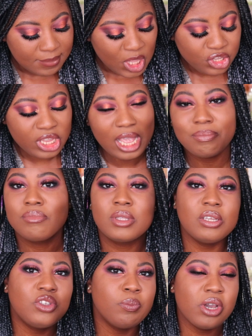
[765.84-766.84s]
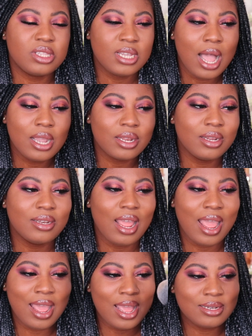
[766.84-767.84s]
So yeah, gives you both targeted
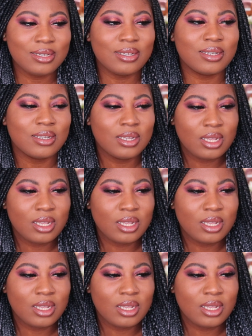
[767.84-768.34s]
and